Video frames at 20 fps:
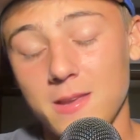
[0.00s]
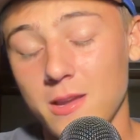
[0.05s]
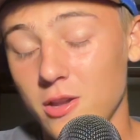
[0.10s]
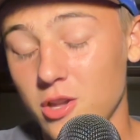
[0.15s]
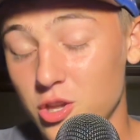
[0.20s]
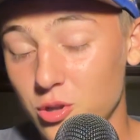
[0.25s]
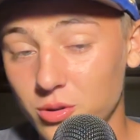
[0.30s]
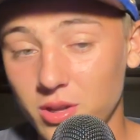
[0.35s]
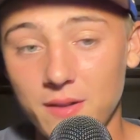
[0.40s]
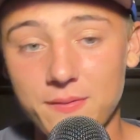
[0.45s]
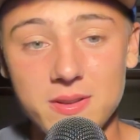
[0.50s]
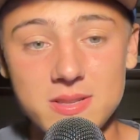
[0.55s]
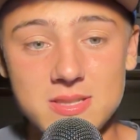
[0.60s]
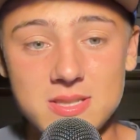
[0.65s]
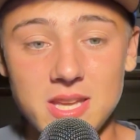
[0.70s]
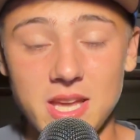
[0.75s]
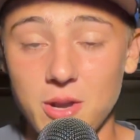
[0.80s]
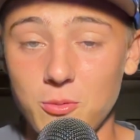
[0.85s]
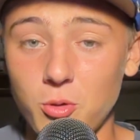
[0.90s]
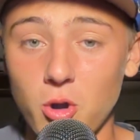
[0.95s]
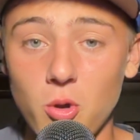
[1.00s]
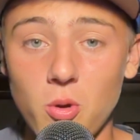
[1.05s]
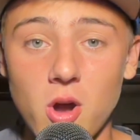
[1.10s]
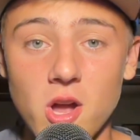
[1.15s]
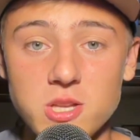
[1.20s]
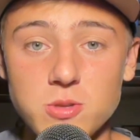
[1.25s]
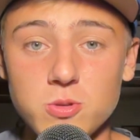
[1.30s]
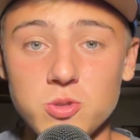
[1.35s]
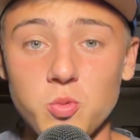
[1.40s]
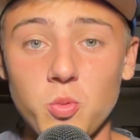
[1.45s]
You love to see it.
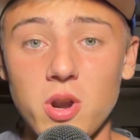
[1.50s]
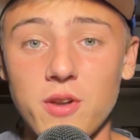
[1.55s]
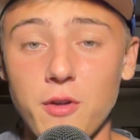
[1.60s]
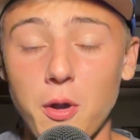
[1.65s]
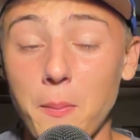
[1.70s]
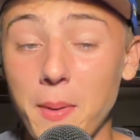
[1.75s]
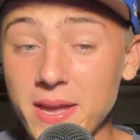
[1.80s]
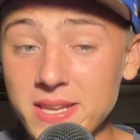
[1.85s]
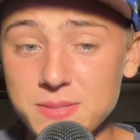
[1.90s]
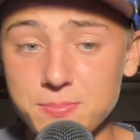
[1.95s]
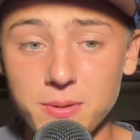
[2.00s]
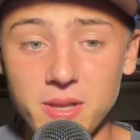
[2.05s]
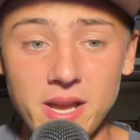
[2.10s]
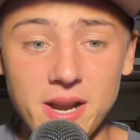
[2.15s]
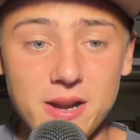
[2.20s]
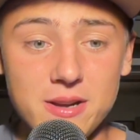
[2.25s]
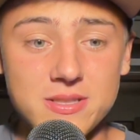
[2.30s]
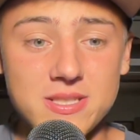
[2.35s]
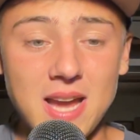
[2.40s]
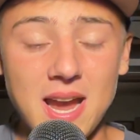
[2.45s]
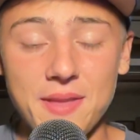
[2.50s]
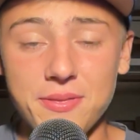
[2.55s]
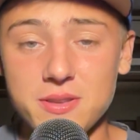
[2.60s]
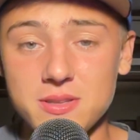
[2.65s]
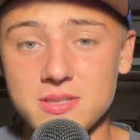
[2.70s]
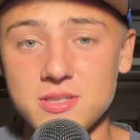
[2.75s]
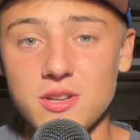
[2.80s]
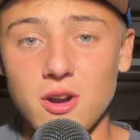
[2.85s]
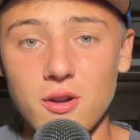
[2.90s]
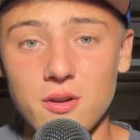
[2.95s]
Rojas was one of our best players at the
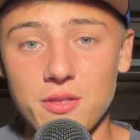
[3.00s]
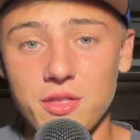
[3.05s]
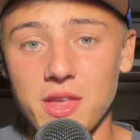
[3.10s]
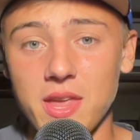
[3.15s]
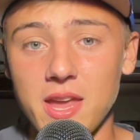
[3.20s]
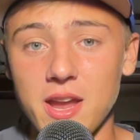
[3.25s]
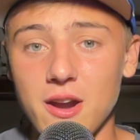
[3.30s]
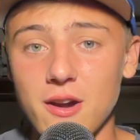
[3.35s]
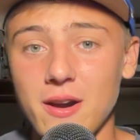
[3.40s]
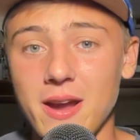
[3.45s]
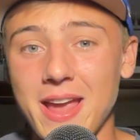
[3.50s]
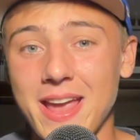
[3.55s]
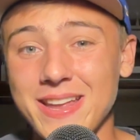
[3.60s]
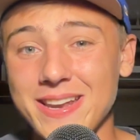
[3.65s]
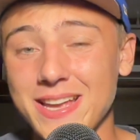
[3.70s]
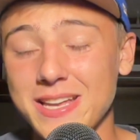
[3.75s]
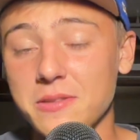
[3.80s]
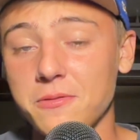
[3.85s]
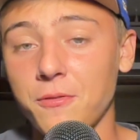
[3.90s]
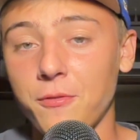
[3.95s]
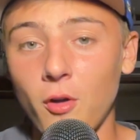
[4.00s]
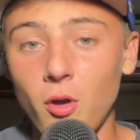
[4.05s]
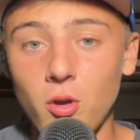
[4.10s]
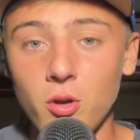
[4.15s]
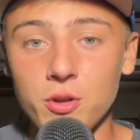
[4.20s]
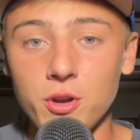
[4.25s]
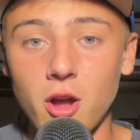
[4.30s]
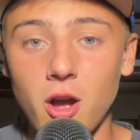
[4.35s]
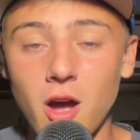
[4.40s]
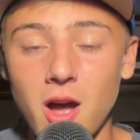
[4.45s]
start of the year and has
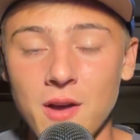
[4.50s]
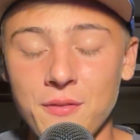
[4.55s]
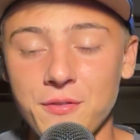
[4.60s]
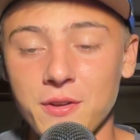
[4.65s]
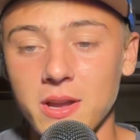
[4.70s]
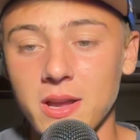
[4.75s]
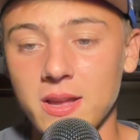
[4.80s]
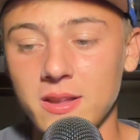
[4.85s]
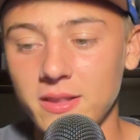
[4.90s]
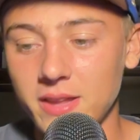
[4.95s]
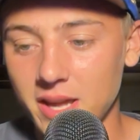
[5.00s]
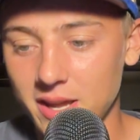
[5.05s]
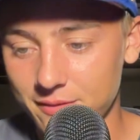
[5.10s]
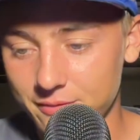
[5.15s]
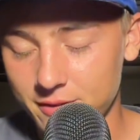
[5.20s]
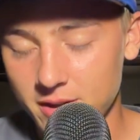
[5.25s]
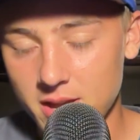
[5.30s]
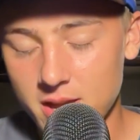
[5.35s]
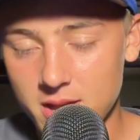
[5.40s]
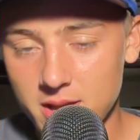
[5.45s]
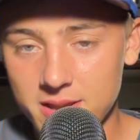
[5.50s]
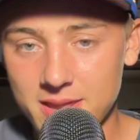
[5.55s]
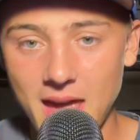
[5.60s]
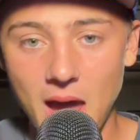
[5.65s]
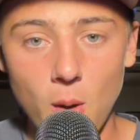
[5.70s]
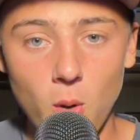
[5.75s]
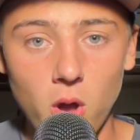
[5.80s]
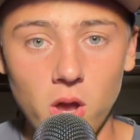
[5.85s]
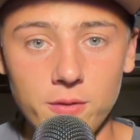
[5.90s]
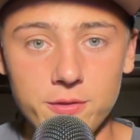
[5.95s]
fallen off a cliff.
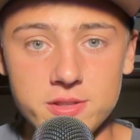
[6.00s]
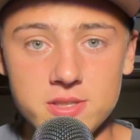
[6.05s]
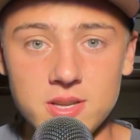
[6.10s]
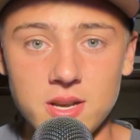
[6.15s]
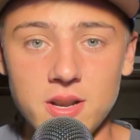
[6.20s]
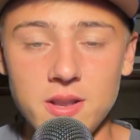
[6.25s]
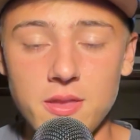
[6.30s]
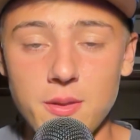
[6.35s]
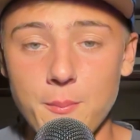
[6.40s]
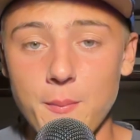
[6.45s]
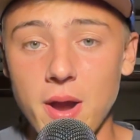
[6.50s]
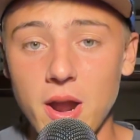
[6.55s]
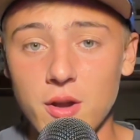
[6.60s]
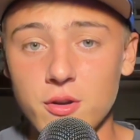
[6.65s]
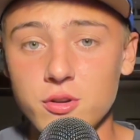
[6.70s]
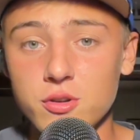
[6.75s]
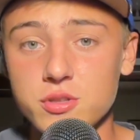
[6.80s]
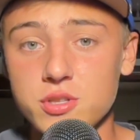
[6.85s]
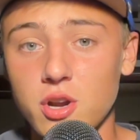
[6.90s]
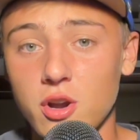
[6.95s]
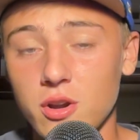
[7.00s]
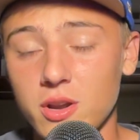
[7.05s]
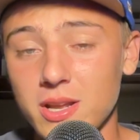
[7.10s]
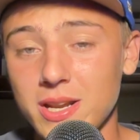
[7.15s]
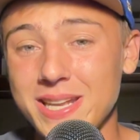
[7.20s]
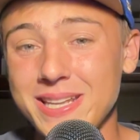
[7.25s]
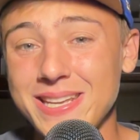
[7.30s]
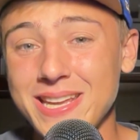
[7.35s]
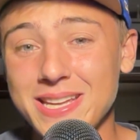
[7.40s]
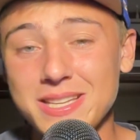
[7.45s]
Now, all of a sudden, the Mariners are
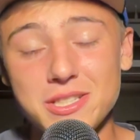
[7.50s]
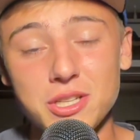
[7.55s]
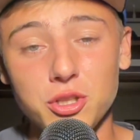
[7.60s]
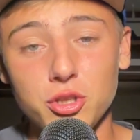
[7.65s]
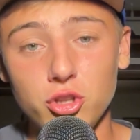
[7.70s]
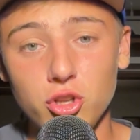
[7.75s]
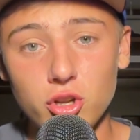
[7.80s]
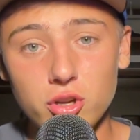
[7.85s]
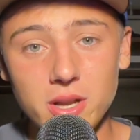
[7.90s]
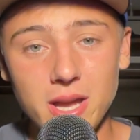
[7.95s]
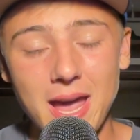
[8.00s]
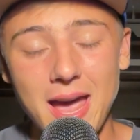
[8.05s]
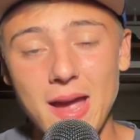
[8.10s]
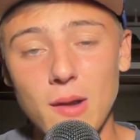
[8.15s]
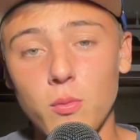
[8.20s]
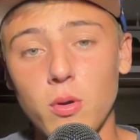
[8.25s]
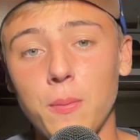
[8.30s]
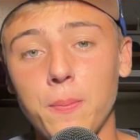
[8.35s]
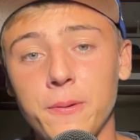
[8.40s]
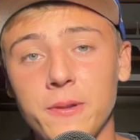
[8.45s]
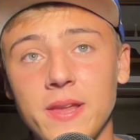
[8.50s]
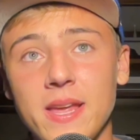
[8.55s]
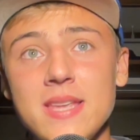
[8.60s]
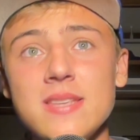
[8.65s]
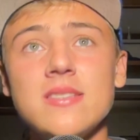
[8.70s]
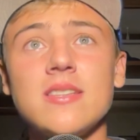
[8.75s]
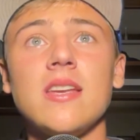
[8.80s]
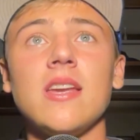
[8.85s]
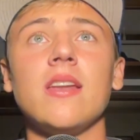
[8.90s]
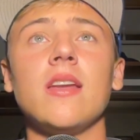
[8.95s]
going to need to look at
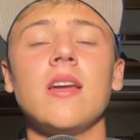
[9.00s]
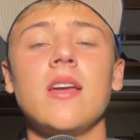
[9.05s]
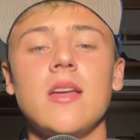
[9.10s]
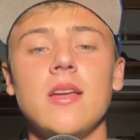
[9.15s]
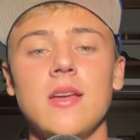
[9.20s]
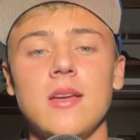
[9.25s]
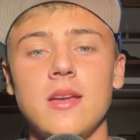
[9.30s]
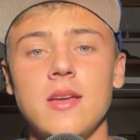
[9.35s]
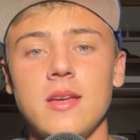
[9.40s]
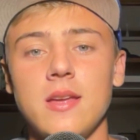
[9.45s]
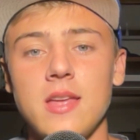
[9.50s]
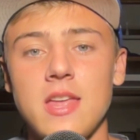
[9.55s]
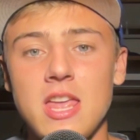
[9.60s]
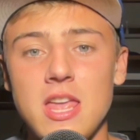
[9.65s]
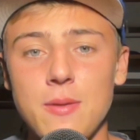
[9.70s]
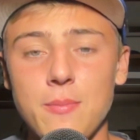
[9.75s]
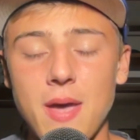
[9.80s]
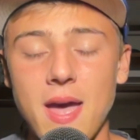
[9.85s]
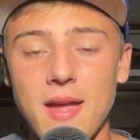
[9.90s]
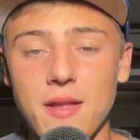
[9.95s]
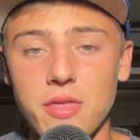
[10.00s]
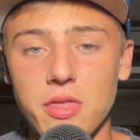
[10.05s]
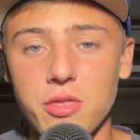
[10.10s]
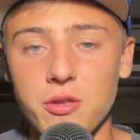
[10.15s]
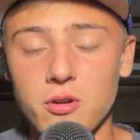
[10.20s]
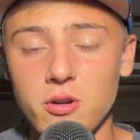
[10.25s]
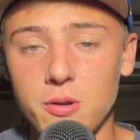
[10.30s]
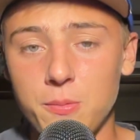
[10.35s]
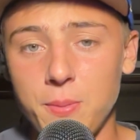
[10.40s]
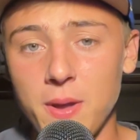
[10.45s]
replacing him at
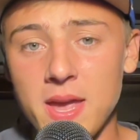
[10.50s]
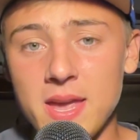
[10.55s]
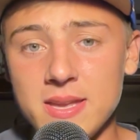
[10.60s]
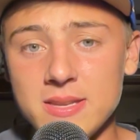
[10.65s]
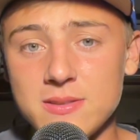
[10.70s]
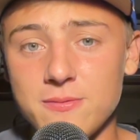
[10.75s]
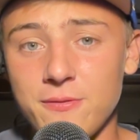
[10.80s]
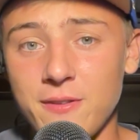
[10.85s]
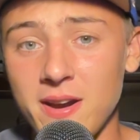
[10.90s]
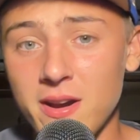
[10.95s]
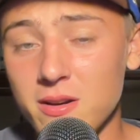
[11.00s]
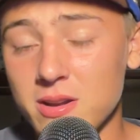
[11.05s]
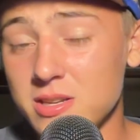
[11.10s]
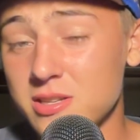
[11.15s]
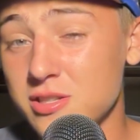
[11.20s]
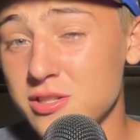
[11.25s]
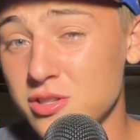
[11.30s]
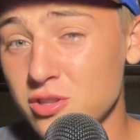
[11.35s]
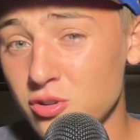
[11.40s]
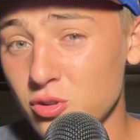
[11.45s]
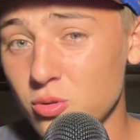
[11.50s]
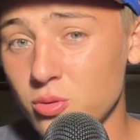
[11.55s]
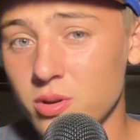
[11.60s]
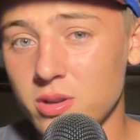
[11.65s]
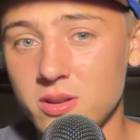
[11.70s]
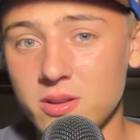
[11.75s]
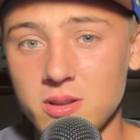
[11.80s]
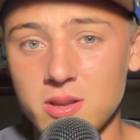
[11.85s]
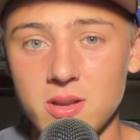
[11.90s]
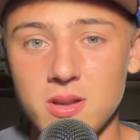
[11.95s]
third base very
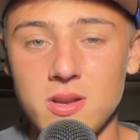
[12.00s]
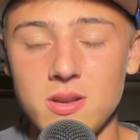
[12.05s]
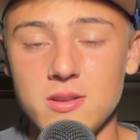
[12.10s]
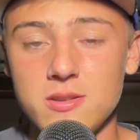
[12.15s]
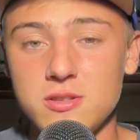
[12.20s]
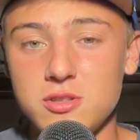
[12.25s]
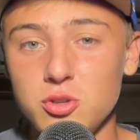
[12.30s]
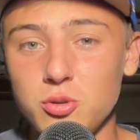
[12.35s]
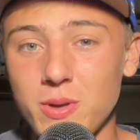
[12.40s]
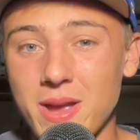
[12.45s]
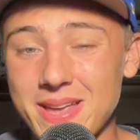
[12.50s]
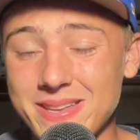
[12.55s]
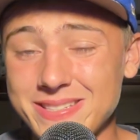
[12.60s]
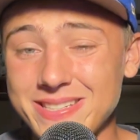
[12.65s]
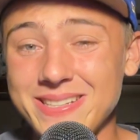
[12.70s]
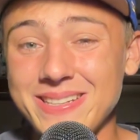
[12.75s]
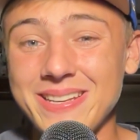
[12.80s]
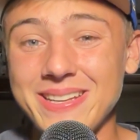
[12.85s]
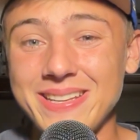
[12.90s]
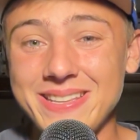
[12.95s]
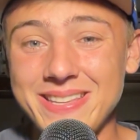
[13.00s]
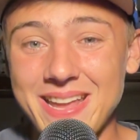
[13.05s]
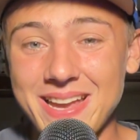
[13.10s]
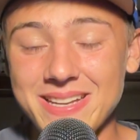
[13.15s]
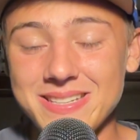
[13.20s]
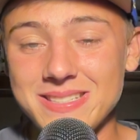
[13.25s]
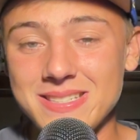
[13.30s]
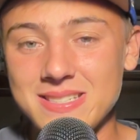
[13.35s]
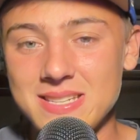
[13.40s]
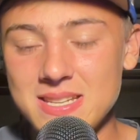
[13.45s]
soon. Soon as in
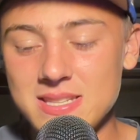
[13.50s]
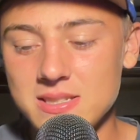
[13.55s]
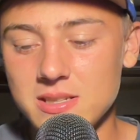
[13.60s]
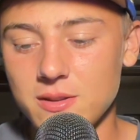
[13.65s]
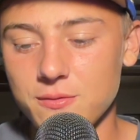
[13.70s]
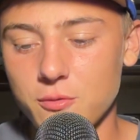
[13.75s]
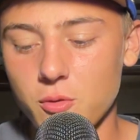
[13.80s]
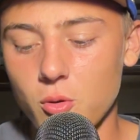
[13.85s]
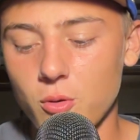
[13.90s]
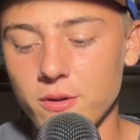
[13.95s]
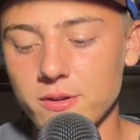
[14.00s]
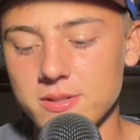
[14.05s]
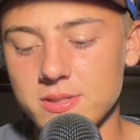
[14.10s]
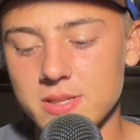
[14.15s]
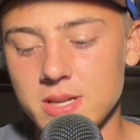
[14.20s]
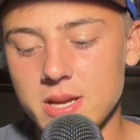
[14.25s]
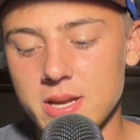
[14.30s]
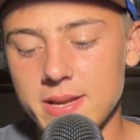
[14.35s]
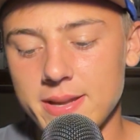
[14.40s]
next season, of course.